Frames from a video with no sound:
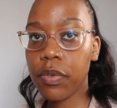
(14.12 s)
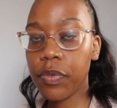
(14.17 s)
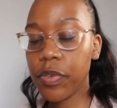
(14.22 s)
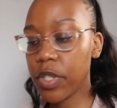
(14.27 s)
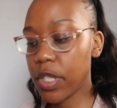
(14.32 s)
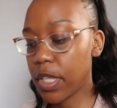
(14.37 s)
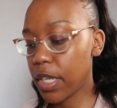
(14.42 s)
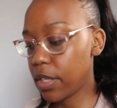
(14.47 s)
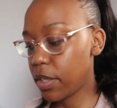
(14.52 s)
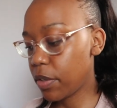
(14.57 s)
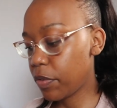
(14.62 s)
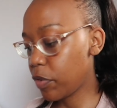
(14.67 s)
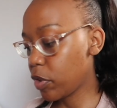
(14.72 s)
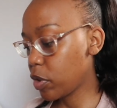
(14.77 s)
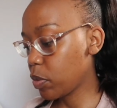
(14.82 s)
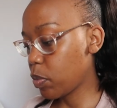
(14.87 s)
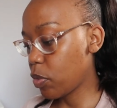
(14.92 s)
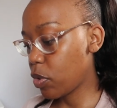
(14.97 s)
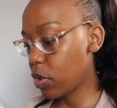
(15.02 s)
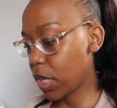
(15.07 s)
Different day,
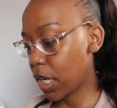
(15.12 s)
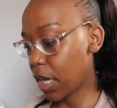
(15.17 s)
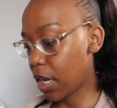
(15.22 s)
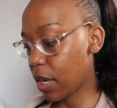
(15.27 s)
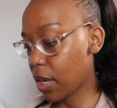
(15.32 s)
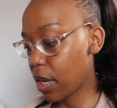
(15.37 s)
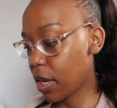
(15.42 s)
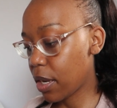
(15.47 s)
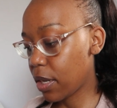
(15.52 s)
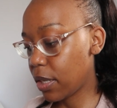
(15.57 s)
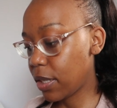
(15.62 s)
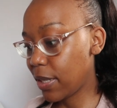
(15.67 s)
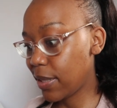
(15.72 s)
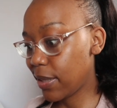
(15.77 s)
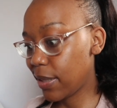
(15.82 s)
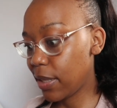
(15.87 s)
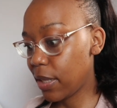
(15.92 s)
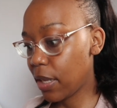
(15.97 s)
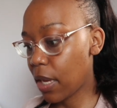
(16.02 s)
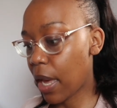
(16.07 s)
different morning.
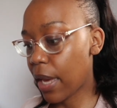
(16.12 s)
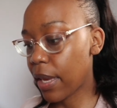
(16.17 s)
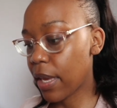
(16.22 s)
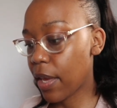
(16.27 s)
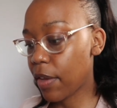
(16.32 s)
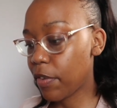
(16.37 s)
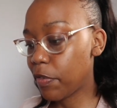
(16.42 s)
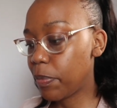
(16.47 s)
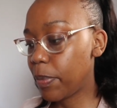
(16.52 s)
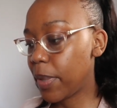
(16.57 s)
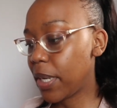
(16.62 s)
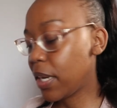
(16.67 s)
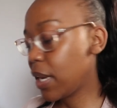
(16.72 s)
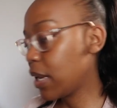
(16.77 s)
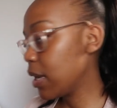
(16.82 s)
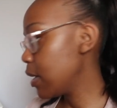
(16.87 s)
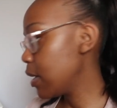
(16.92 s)
Lately, I have been,